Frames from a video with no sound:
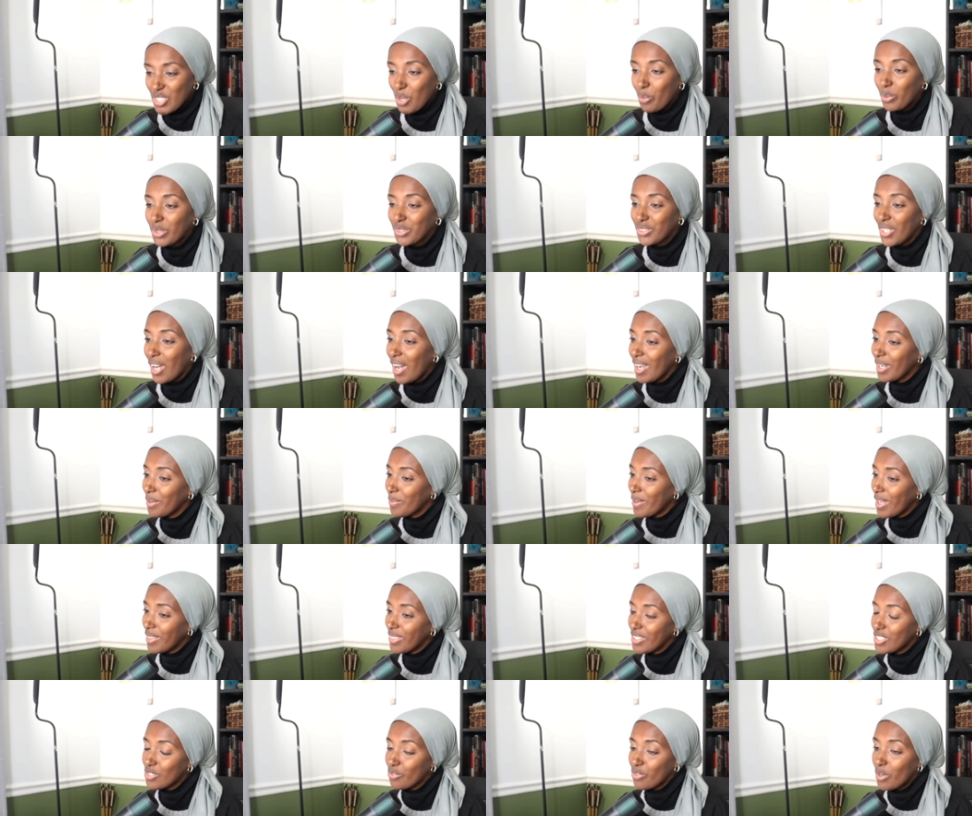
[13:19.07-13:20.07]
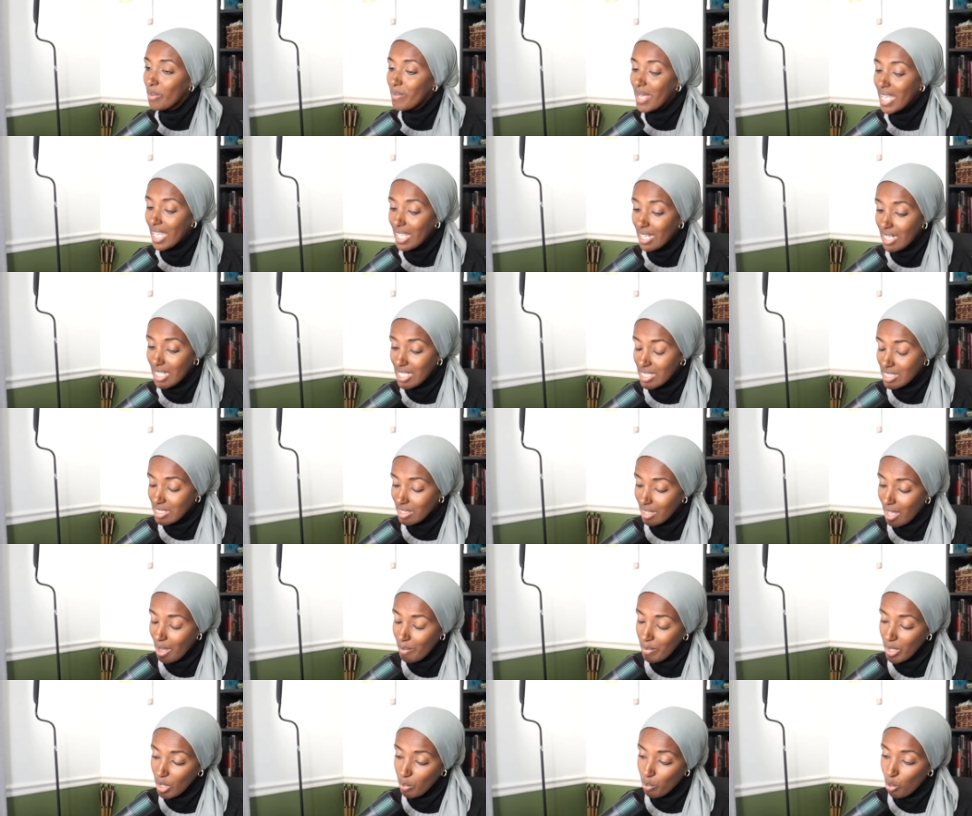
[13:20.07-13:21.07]
So we'll talk about this from an
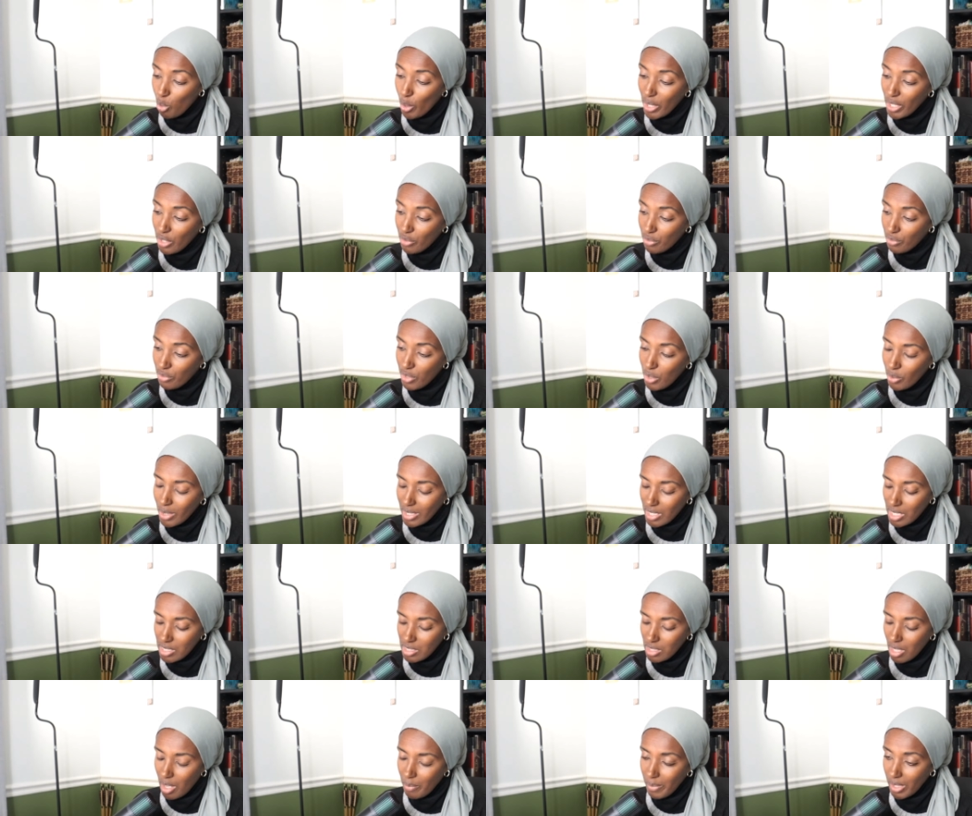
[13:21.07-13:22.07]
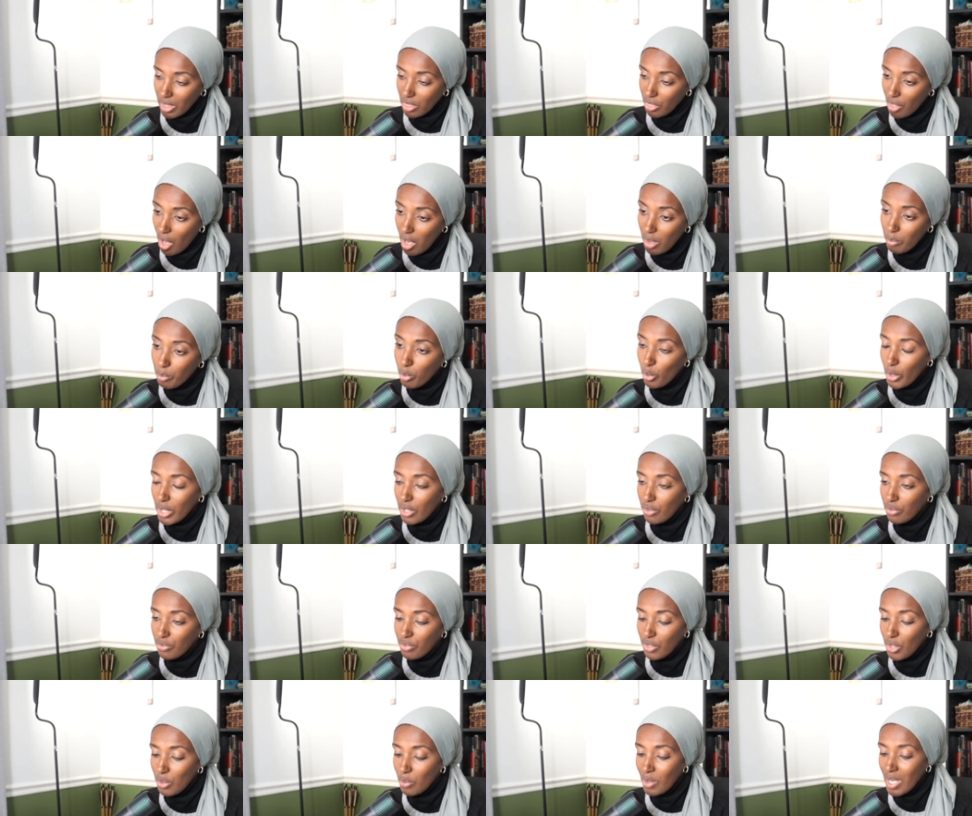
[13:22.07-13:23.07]
Islamic point of view, an Islamic thought point of
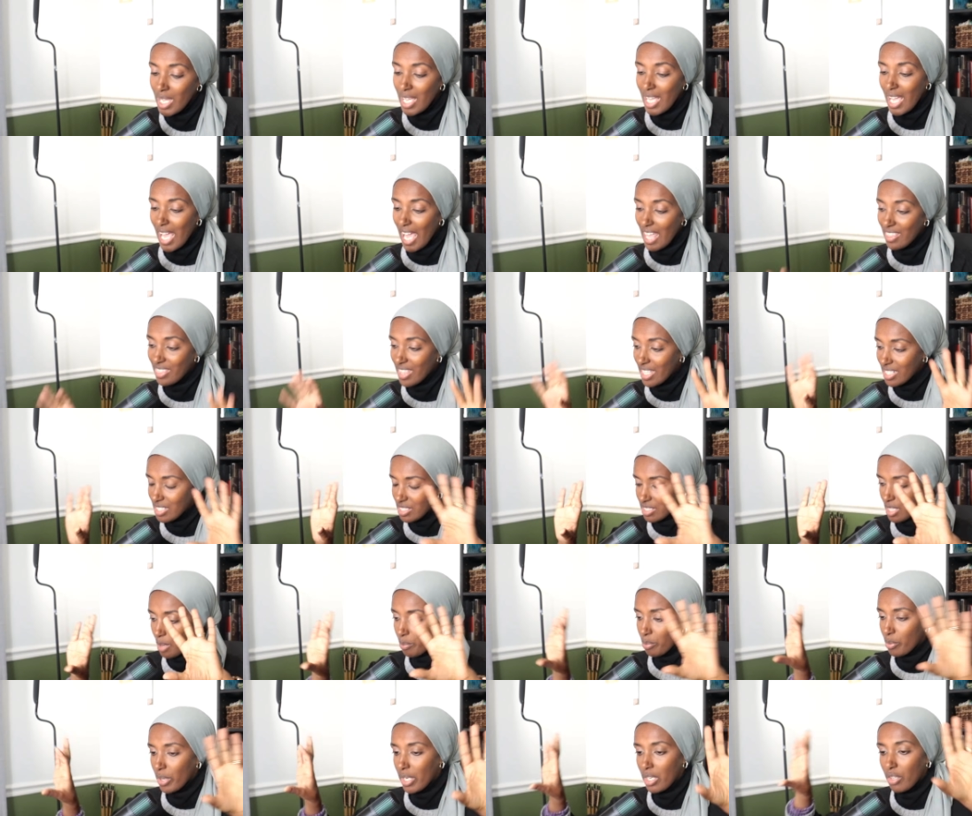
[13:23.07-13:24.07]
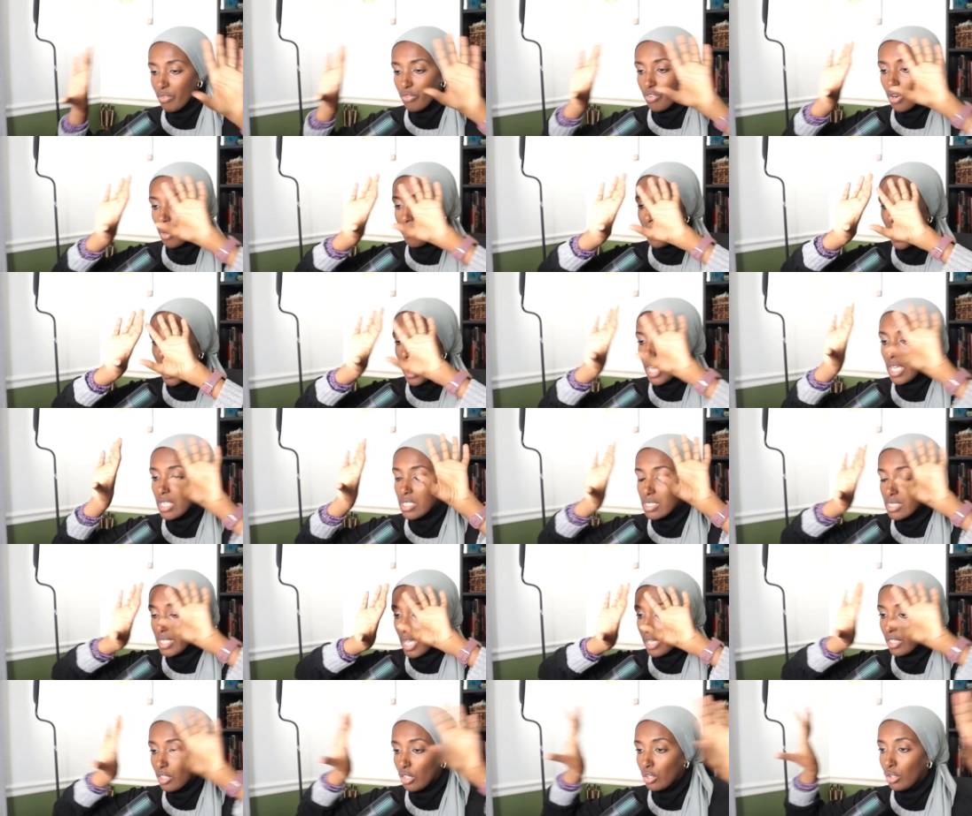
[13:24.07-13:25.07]
view, and then separate it from a
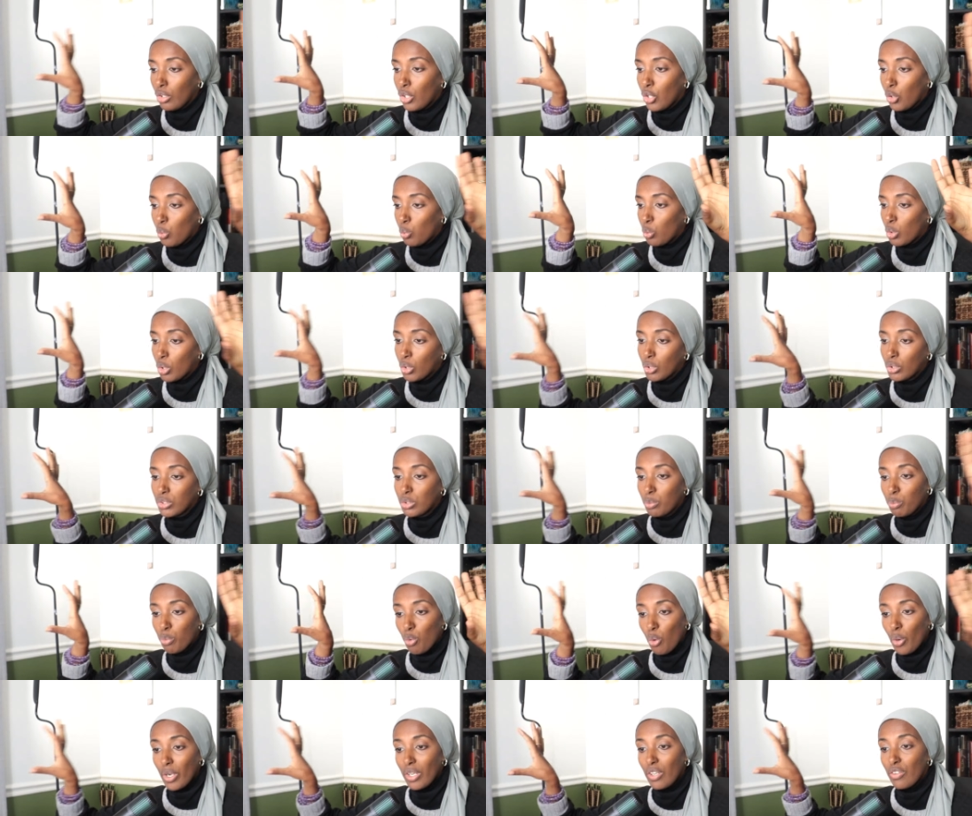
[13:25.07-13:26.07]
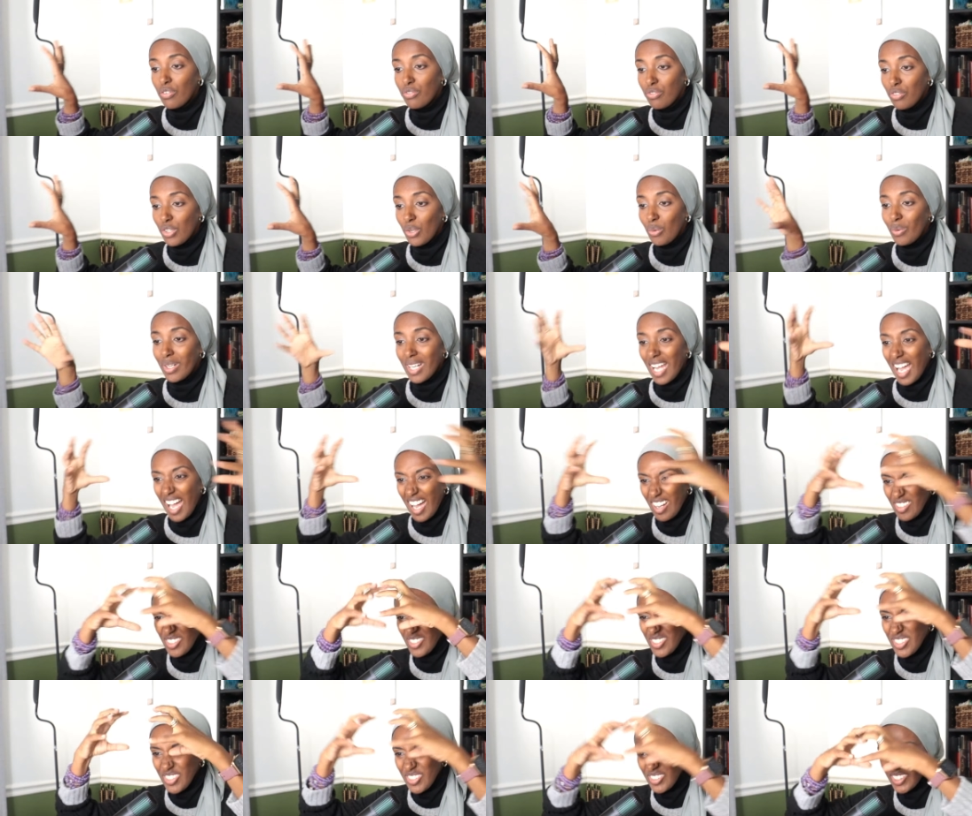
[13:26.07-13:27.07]
secular world point of view. And how
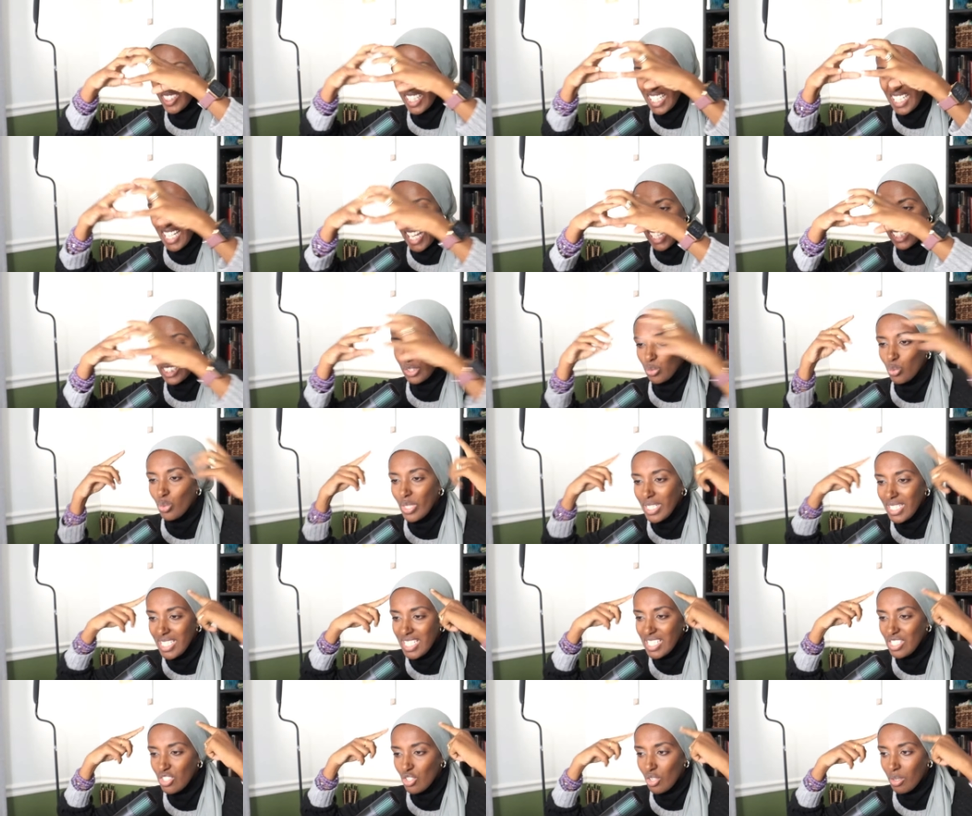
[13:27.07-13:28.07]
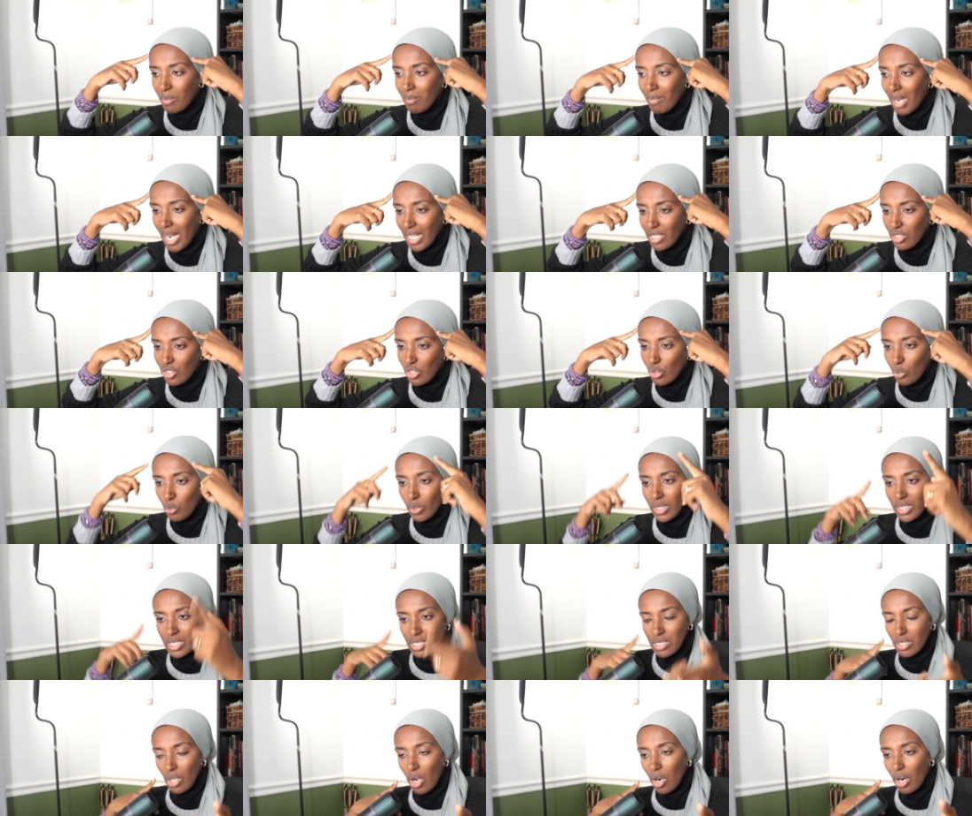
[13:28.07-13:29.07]
do those connect? What does your mind do? What
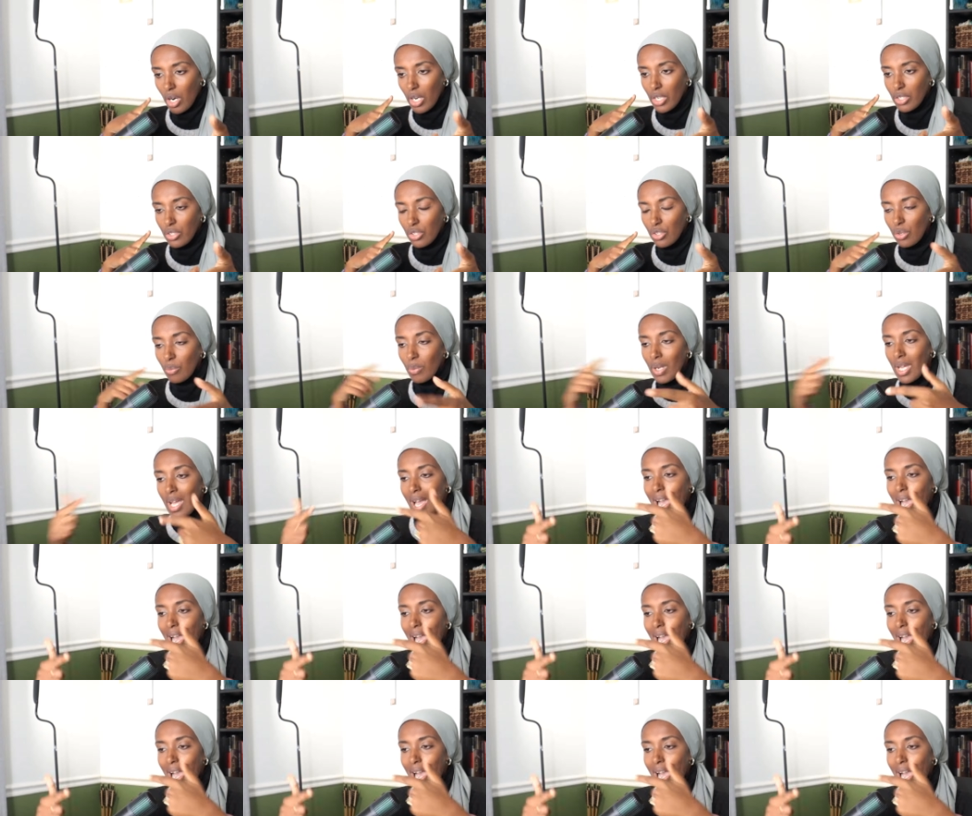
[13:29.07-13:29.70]
does the heart do?